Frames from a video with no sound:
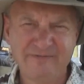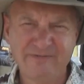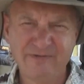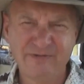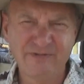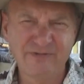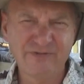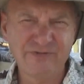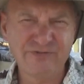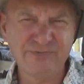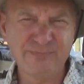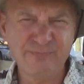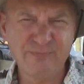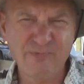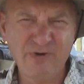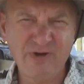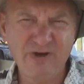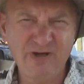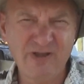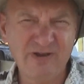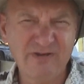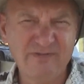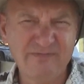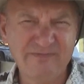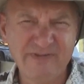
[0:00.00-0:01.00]
for the
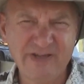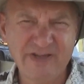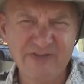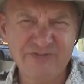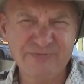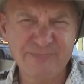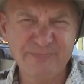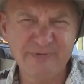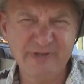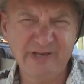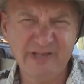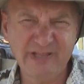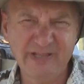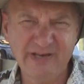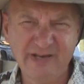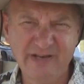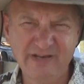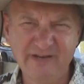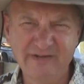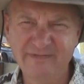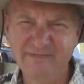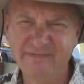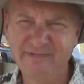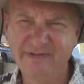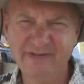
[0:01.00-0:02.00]
small investment in
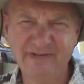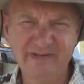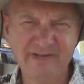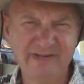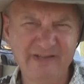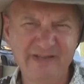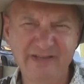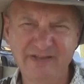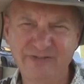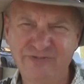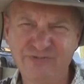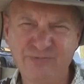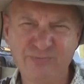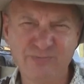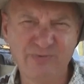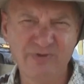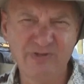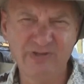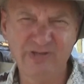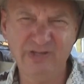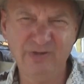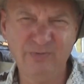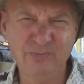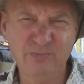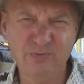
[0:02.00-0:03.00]
it, it's
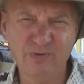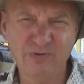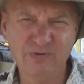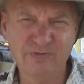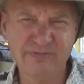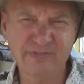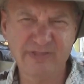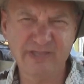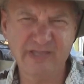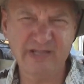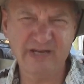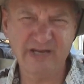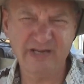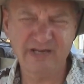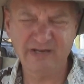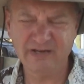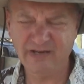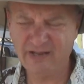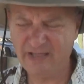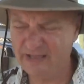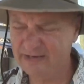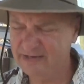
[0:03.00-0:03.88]
really worth getting.